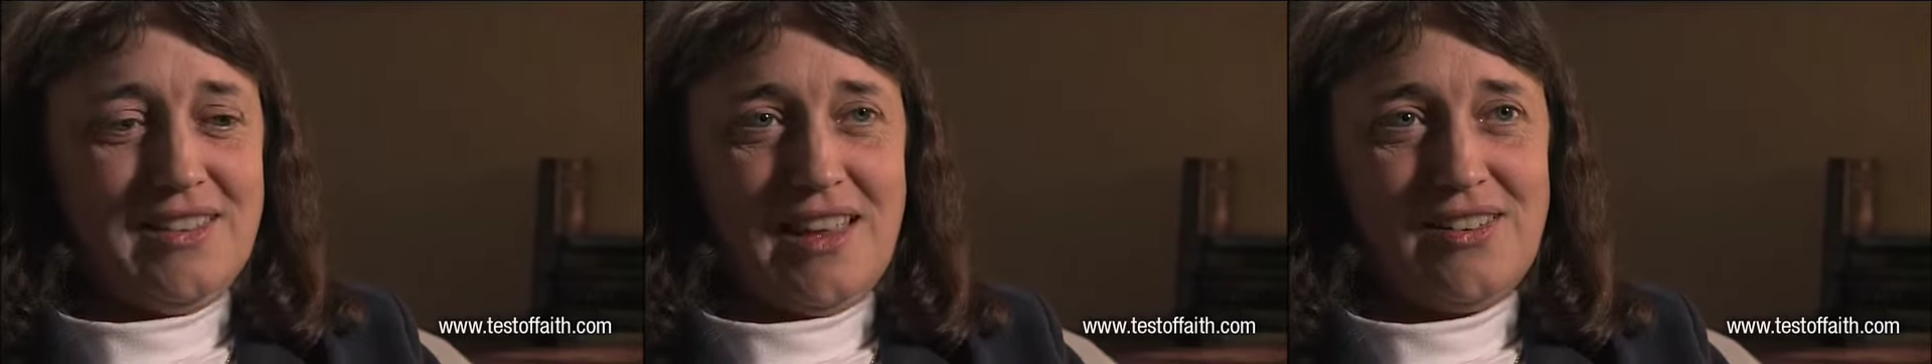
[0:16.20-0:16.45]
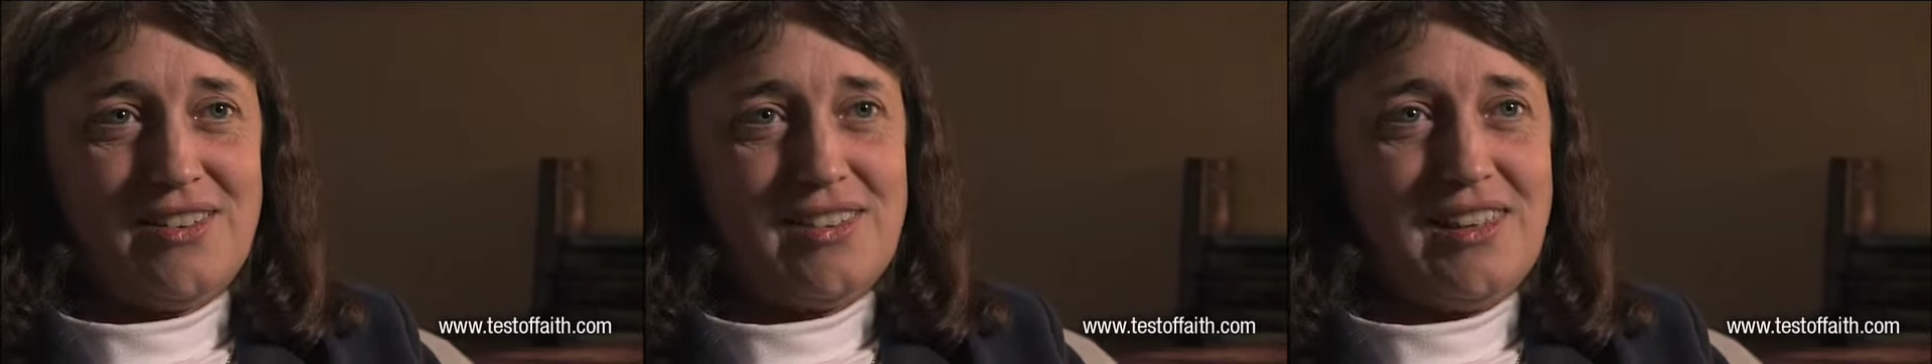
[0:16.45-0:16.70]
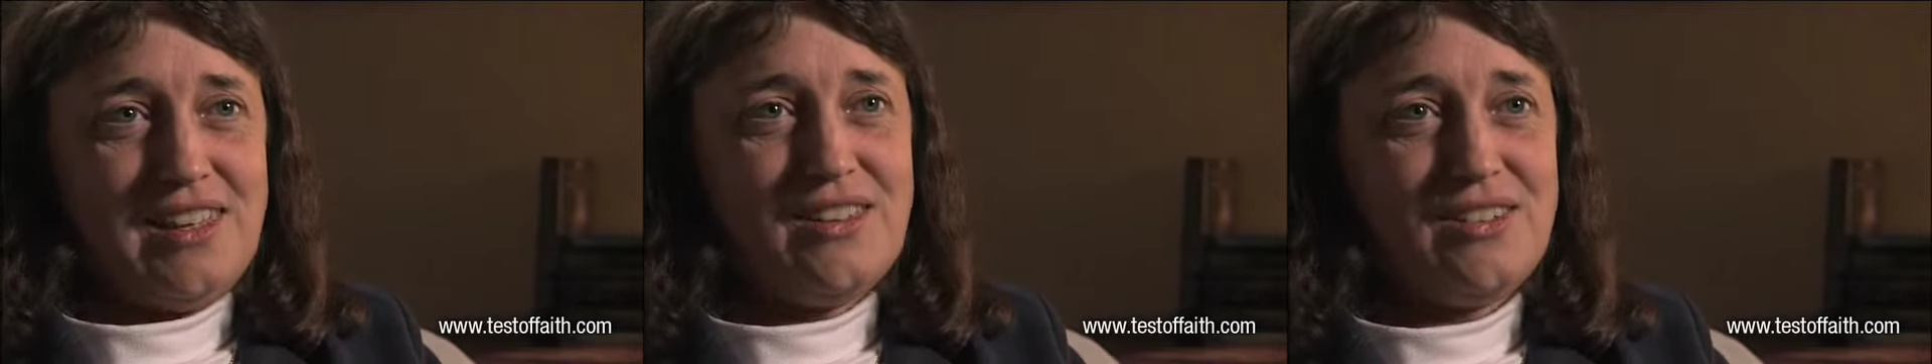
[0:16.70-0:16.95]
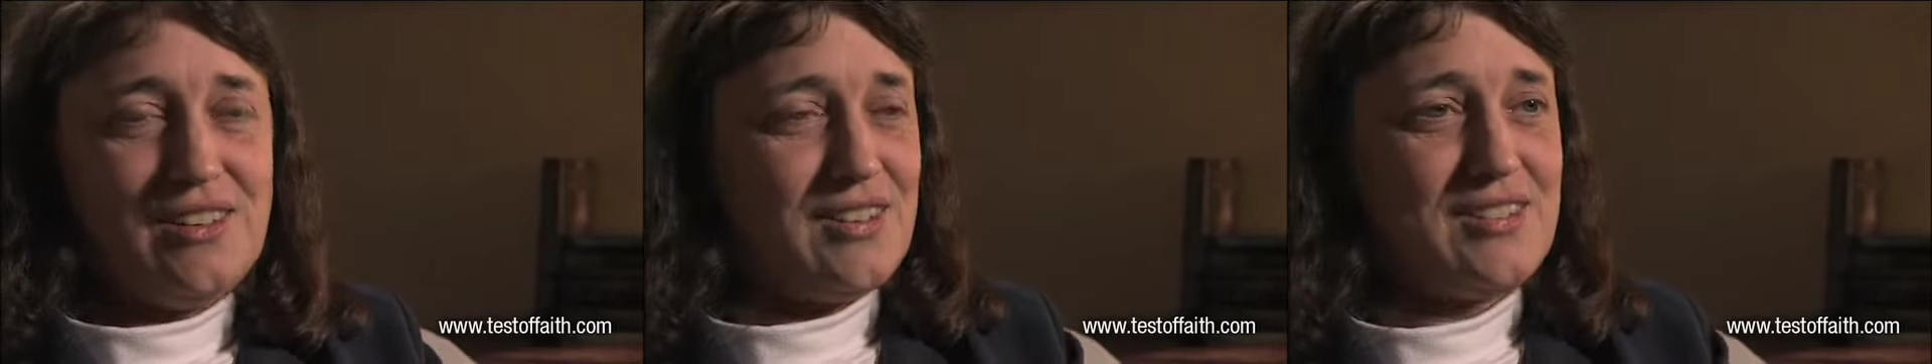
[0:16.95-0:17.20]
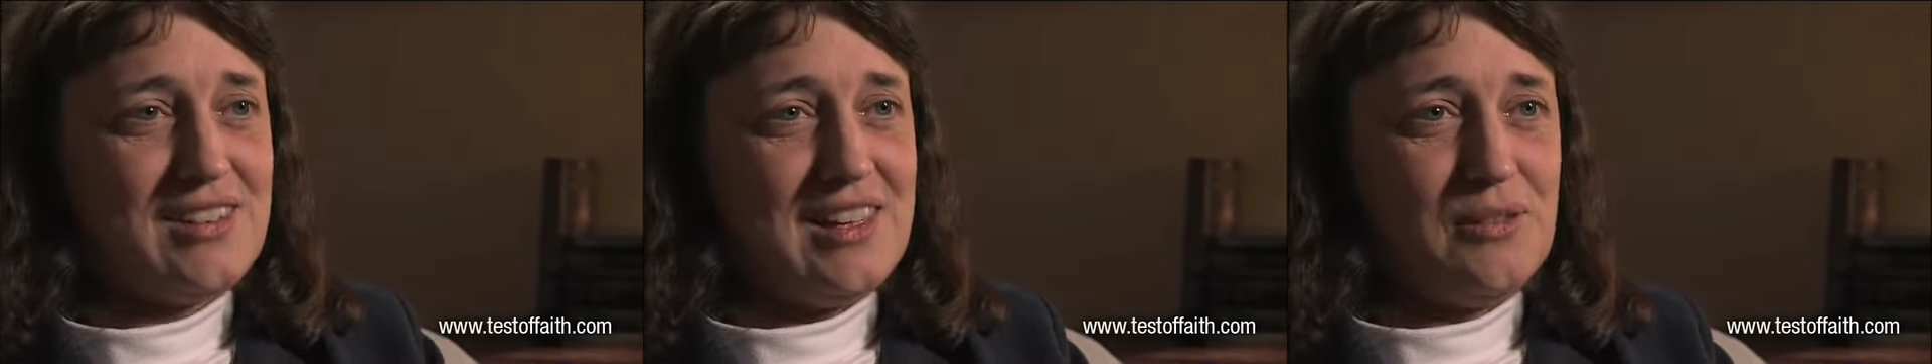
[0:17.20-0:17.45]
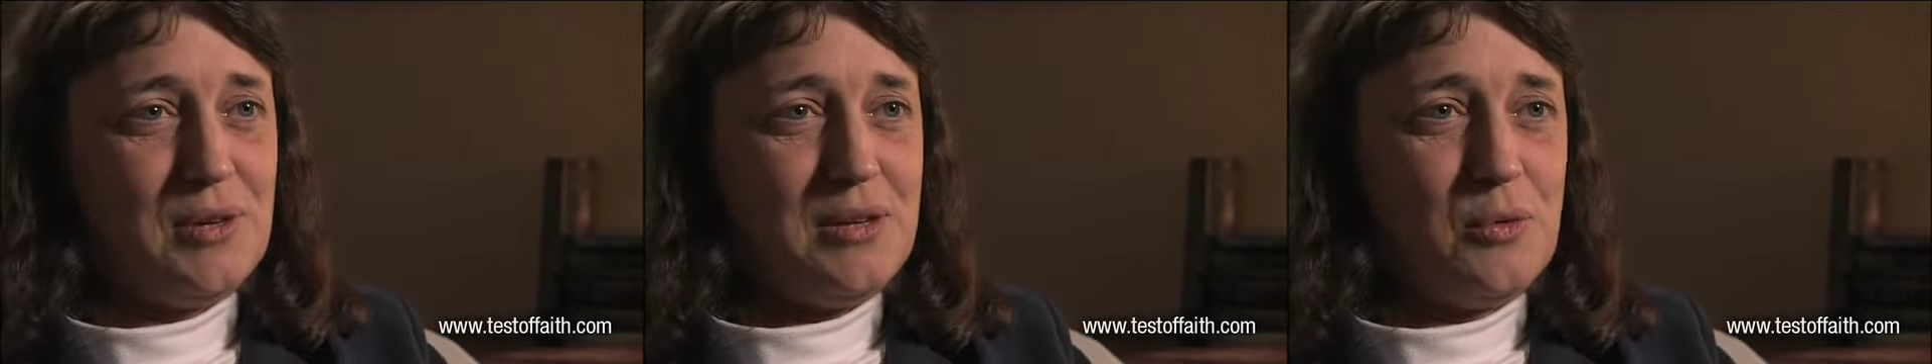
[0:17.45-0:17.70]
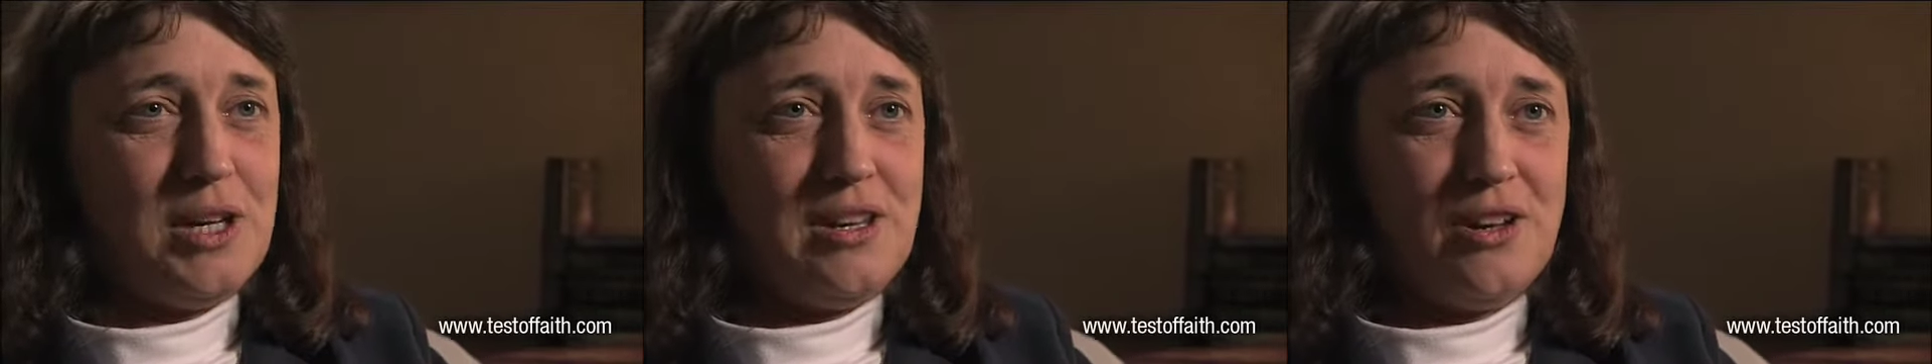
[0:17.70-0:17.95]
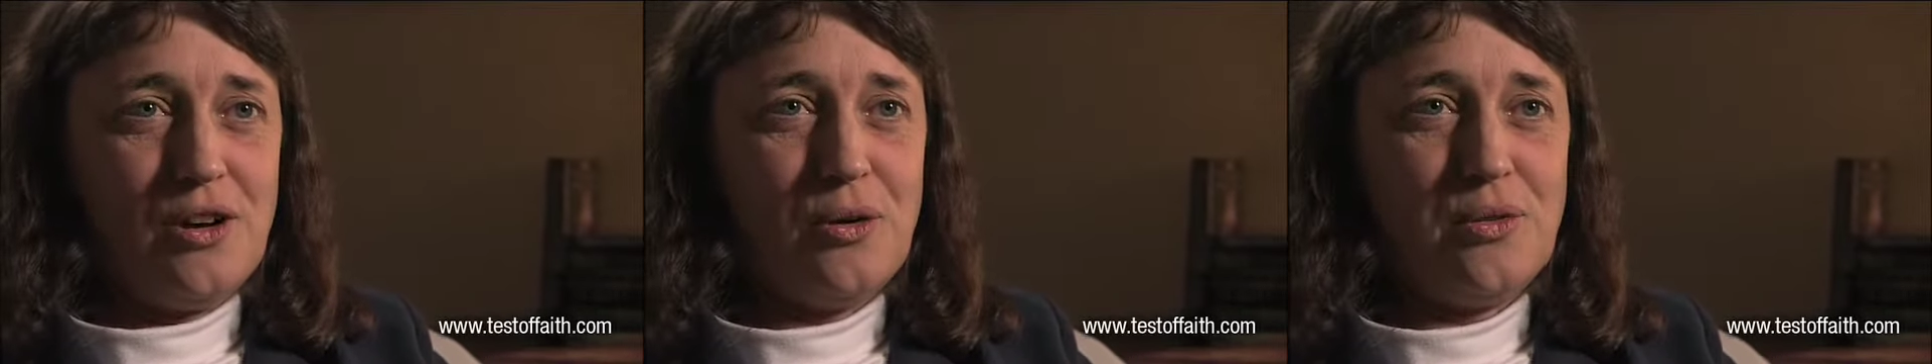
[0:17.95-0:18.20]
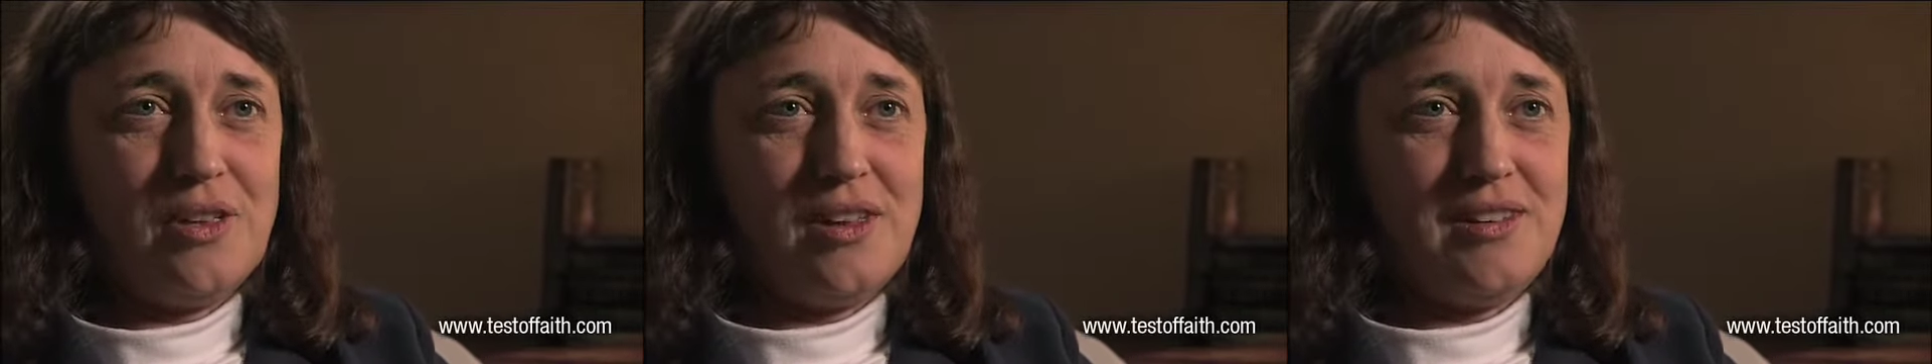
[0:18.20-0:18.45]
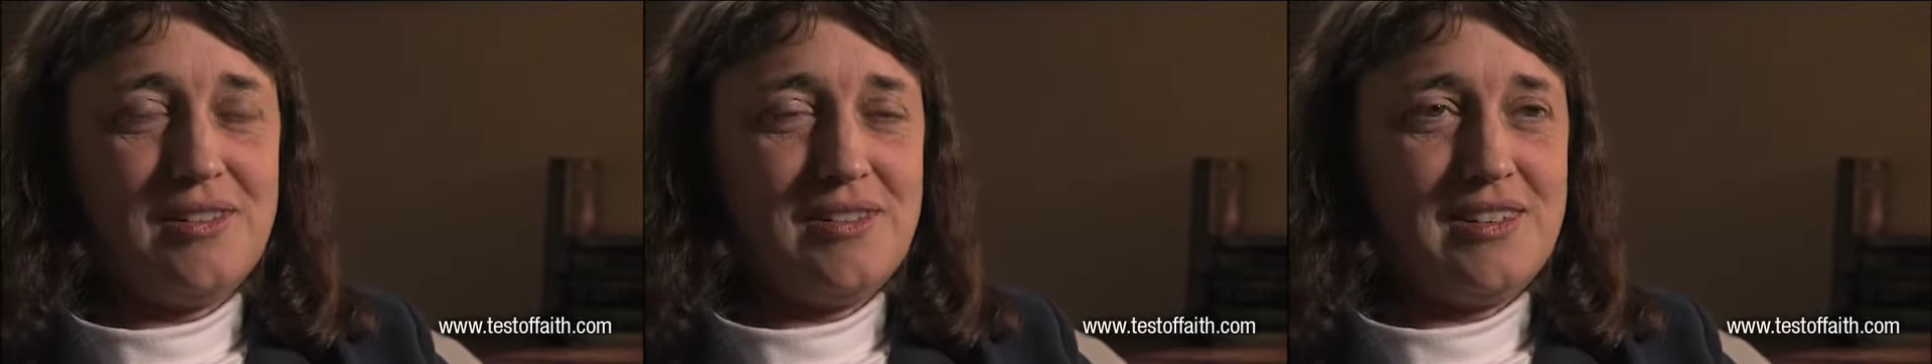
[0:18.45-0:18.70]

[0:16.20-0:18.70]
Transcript: that's the easiest thing. We know that